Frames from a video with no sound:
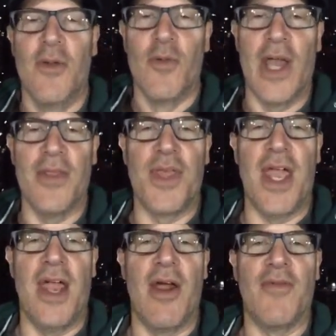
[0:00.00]
Right
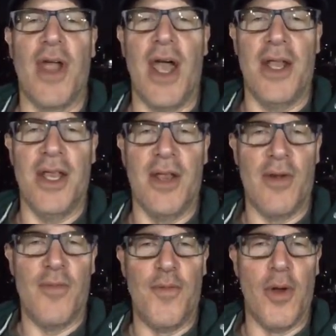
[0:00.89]
there, I've got
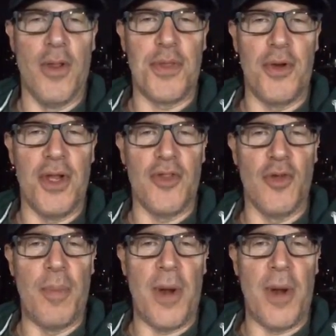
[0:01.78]
here, 432